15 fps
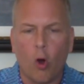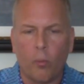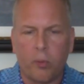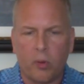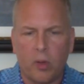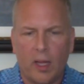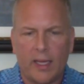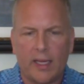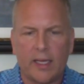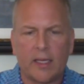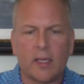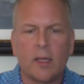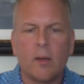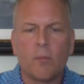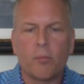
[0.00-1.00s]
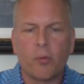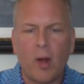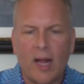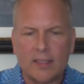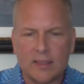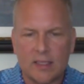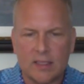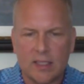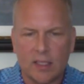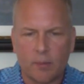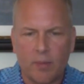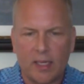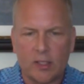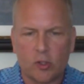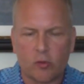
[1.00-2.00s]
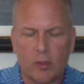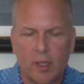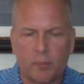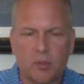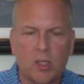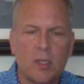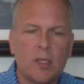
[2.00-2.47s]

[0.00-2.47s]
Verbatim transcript: playing, practicing my scripts,